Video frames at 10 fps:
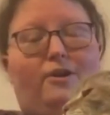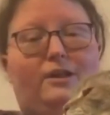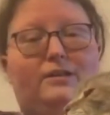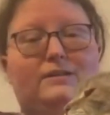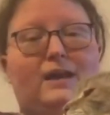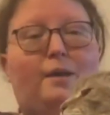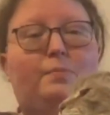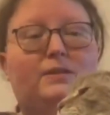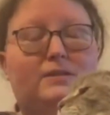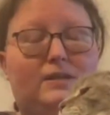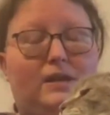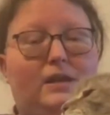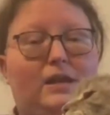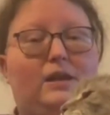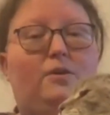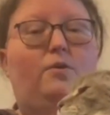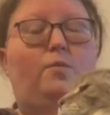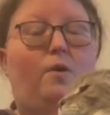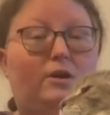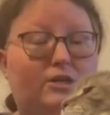else happens to need
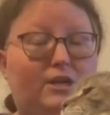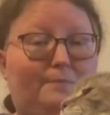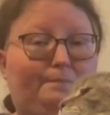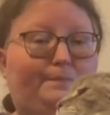washing.